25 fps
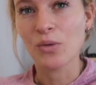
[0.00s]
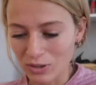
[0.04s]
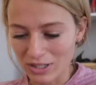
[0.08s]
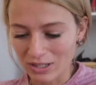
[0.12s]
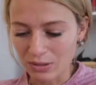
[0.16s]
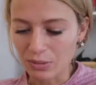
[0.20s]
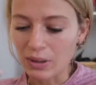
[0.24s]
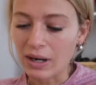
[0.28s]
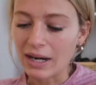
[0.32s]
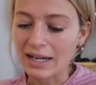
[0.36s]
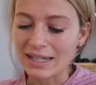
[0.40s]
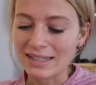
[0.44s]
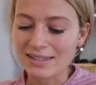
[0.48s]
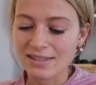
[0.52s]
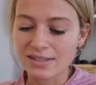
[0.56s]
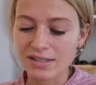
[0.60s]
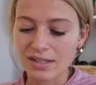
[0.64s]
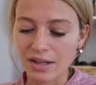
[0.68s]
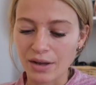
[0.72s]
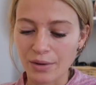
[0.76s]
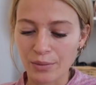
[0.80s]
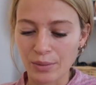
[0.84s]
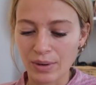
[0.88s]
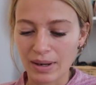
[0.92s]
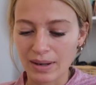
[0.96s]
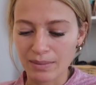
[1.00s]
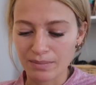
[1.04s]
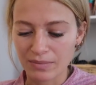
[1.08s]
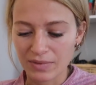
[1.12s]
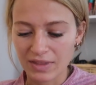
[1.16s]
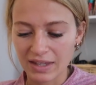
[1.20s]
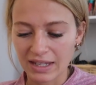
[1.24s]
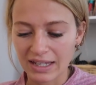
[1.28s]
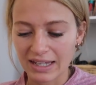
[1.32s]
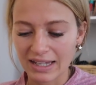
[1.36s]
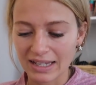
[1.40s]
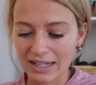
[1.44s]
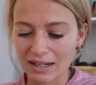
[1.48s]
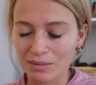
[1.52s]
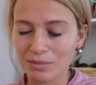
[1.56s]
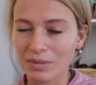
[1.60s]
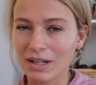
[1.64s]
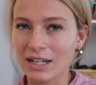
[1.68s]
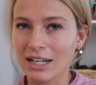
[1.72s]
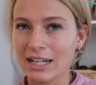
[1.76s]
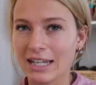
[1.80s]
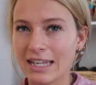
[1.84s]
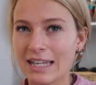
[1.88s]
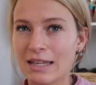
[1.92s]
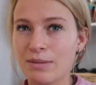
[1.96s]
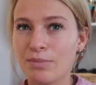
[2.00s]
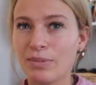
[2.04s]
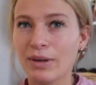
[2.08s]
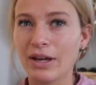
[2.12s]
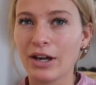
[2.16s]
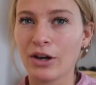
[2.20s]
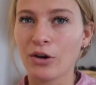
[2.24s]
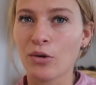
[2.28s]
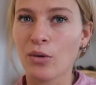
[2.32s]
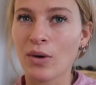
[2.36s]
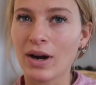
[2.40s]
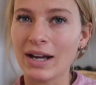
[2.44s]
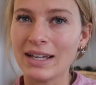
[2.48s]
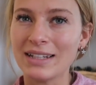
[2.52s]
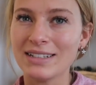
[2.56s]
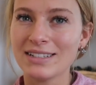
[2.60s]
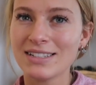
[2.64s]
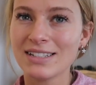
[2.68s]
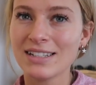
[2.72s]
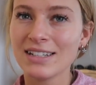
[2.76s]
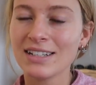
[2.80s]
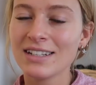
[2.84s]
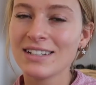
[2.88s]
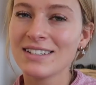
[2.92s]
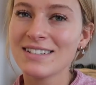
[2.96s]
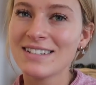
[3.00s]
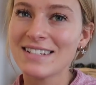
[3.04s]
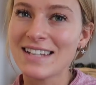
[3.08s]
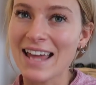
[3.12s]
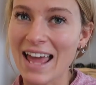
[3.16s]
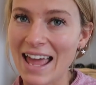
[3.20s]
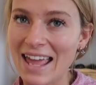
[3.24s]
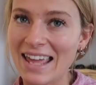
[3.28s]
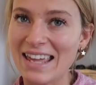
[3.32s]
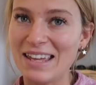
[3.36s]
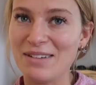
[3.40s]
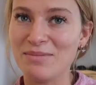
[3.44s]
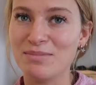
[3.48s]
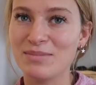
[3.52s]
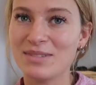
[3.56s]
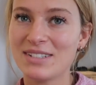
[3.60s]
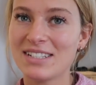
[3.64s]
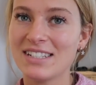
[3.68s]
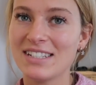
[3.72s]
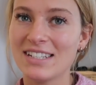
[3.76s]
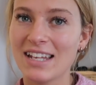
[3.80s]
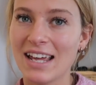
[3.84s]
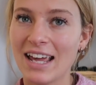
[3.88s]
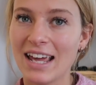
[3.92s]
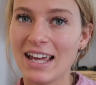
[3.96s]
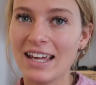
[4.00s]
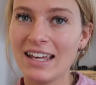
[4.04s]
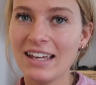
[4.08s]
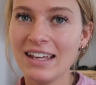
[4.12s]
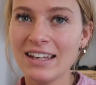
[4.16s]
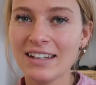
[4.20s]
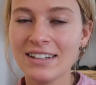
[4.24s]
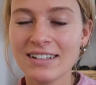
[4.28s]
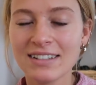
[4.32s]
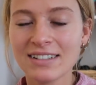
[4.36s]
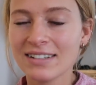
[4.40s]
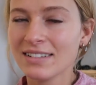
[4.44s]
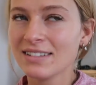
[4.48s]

body-wise, so I'm thinking I'm gonna keep it quite tame today.